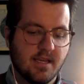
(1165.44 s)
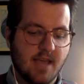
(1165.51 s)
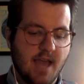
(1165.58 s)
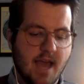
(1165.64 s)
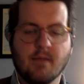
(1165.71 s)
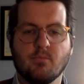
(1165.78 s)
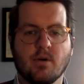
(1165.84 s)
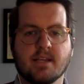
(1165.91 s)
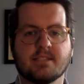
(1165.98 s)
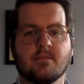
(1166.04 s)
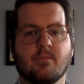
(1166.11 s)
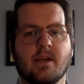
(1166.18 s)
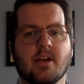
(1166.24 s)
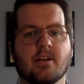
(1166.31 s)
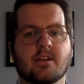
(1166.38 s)
God bless
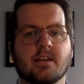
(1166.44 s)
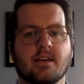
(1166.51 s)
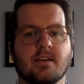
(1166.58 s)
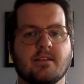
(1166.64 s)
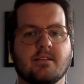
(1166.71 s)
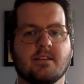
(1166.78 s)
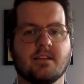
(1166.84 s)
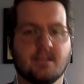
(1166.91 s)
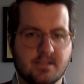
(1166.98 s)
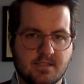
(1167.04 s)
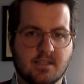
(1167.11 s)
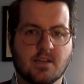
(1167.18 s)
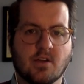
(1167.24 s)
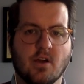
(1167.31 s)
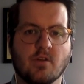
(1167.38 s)
America,
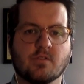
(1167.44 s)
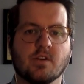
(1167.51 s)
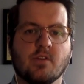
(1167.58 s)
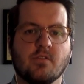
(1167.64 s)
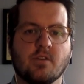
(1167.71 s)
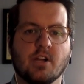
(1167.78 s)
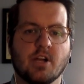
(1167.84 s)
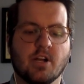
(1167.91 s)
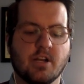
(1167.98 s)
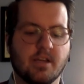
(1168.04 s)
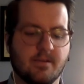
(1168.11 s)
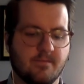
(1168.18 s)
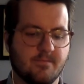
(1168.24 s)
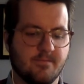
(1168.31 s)
it's the Cocoa Nerd.